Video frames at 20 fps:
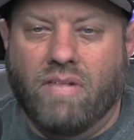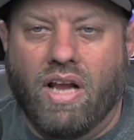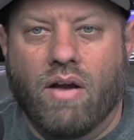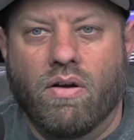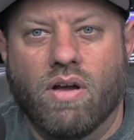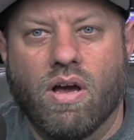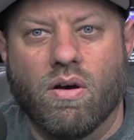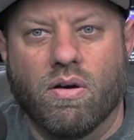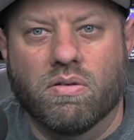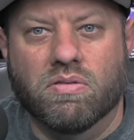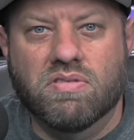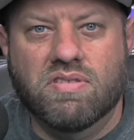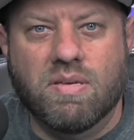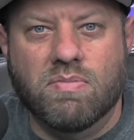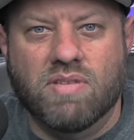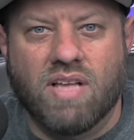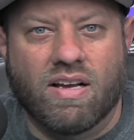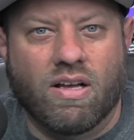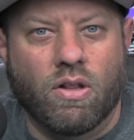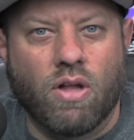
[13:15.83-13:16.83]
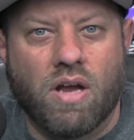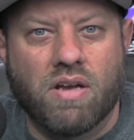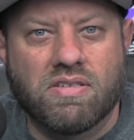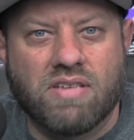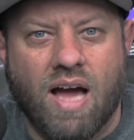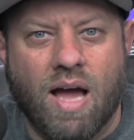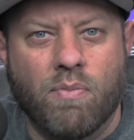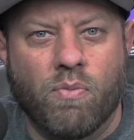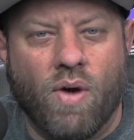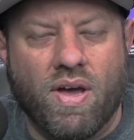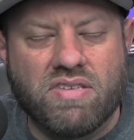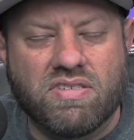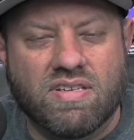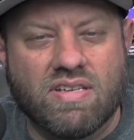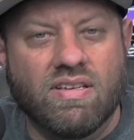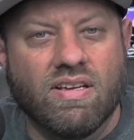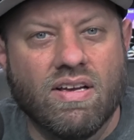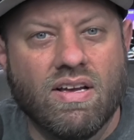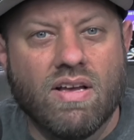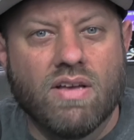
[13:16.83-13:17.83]
I don't know. Seems like a lot of time
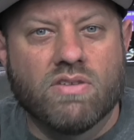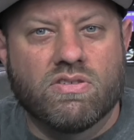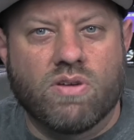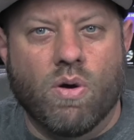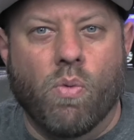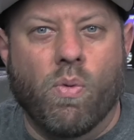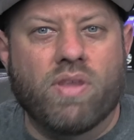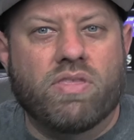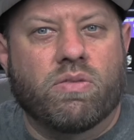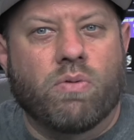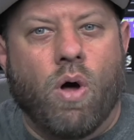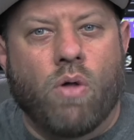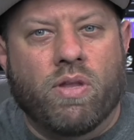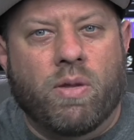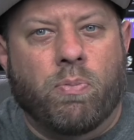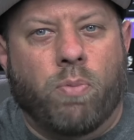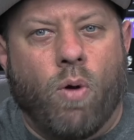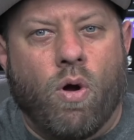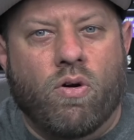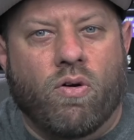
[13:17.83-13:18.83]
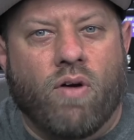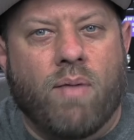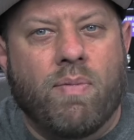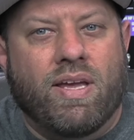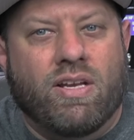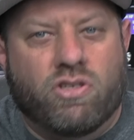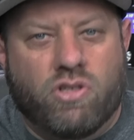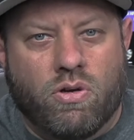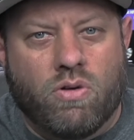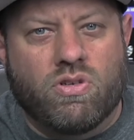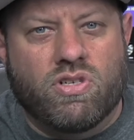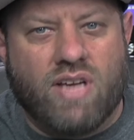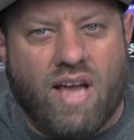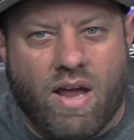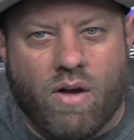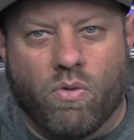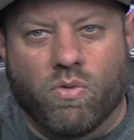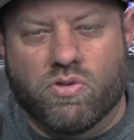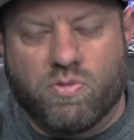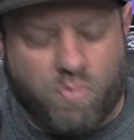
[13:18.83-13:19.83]
wasted. So with only programming two
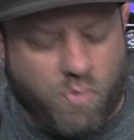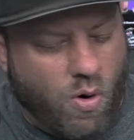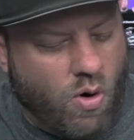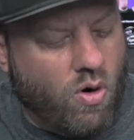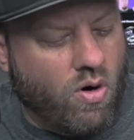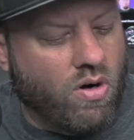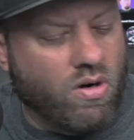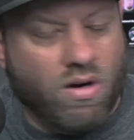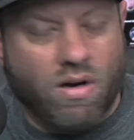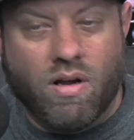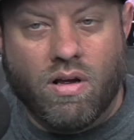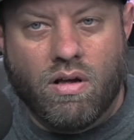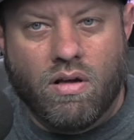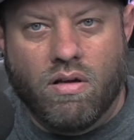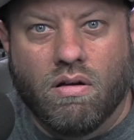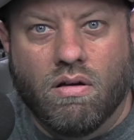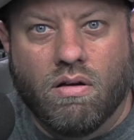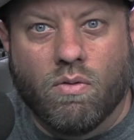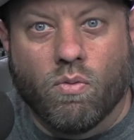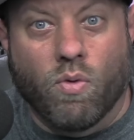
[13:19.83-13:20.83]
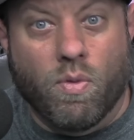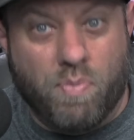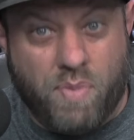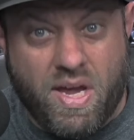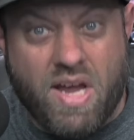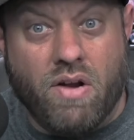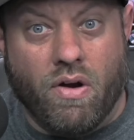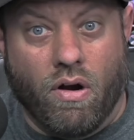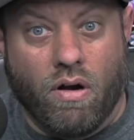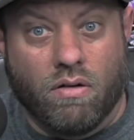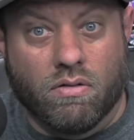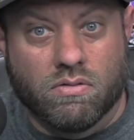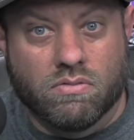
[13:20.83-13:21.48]
channels per repeater,